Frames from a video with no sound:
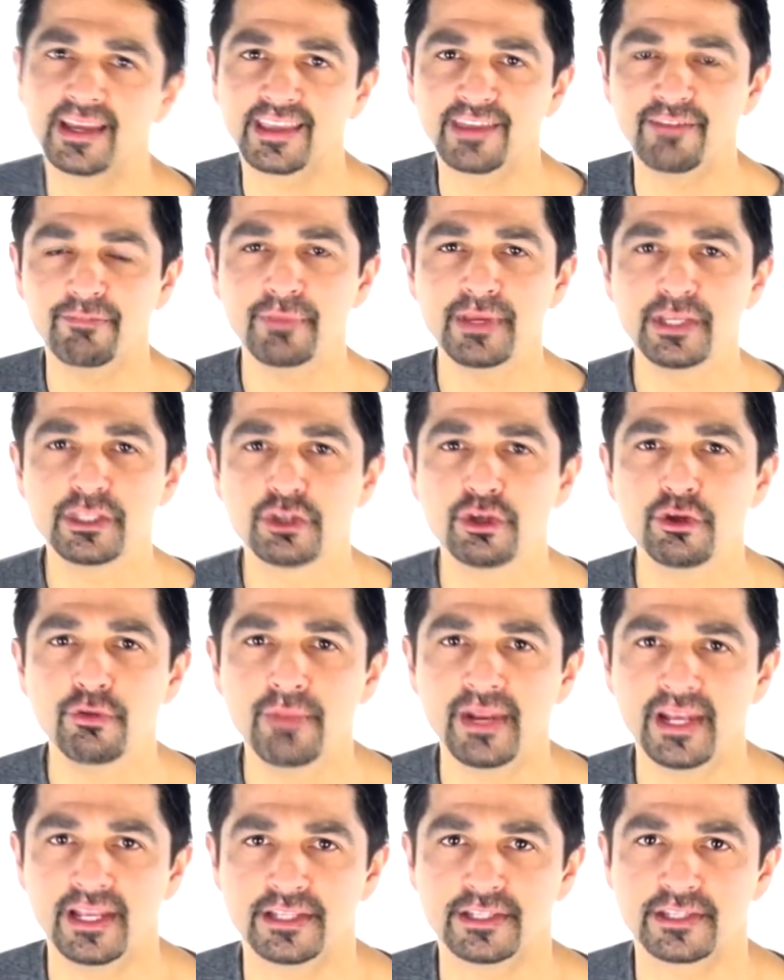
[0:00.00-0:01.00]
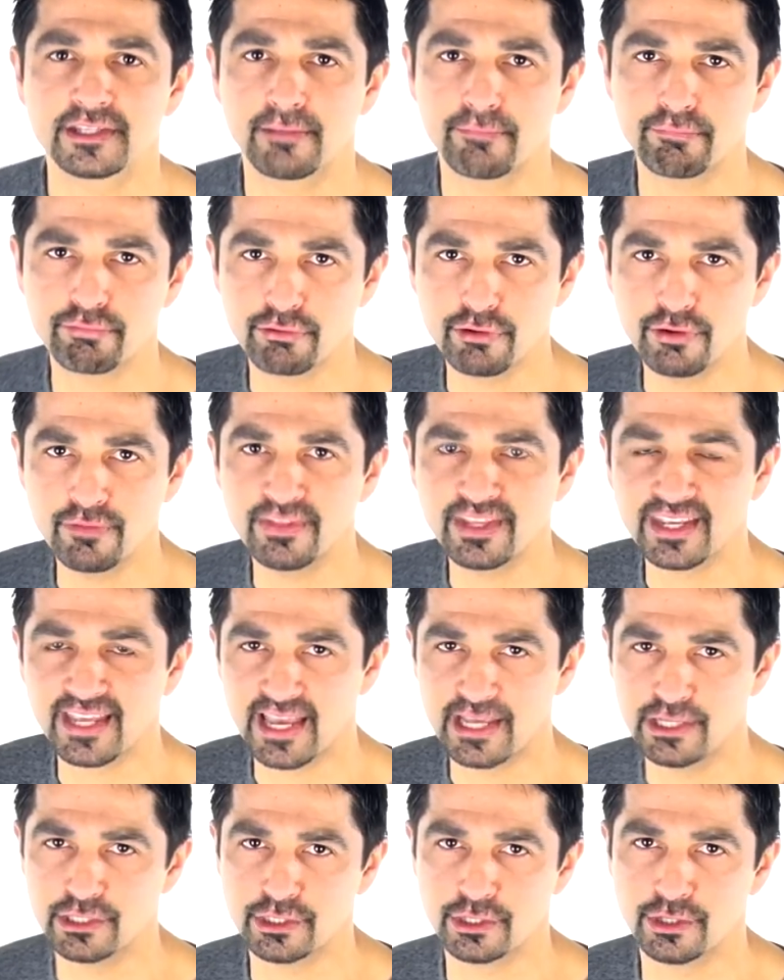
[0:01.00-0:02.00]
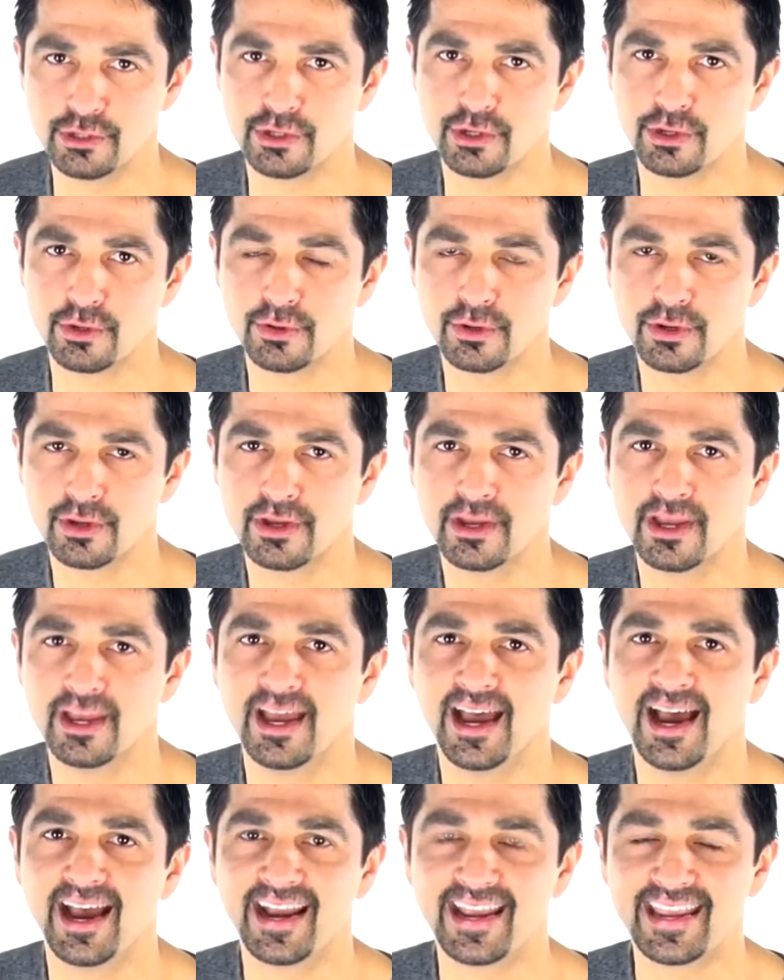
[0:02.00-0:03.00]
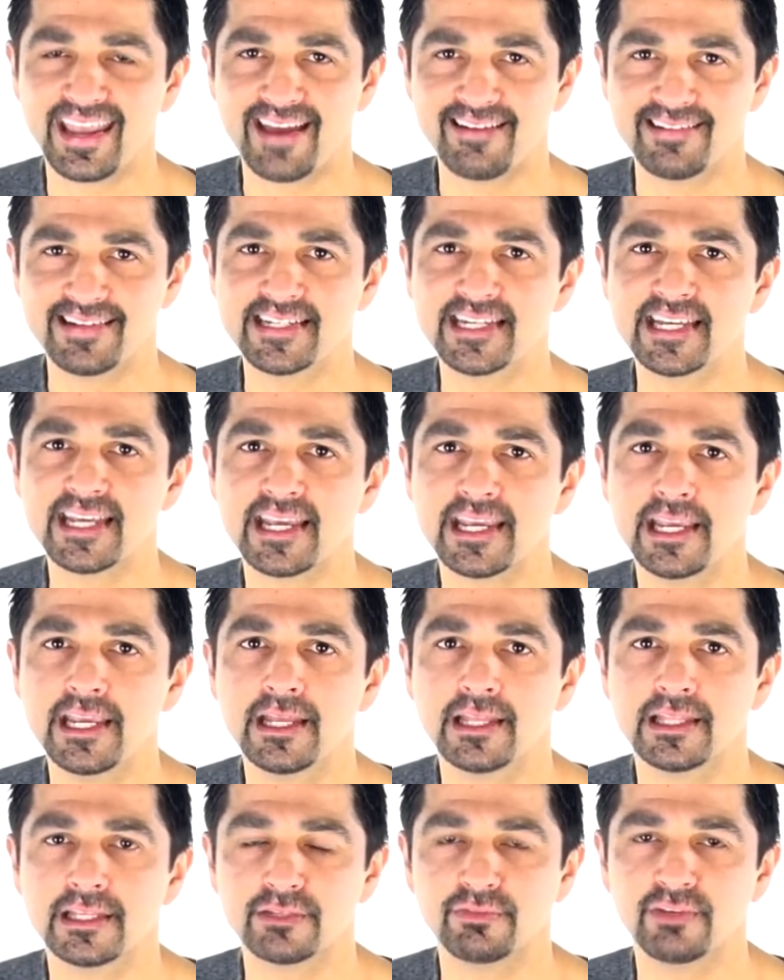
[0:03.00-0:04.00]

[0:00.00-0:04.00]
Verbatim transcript: Give me 2 minutes to prove the case to you, and I guarantee this